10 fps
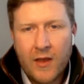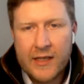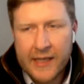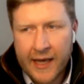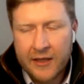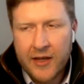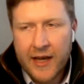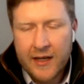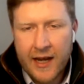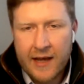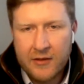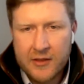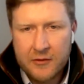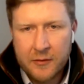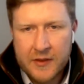Yeah, you get an
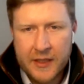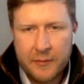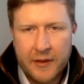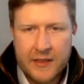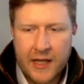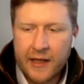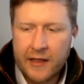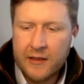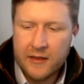allowance from the CPSA,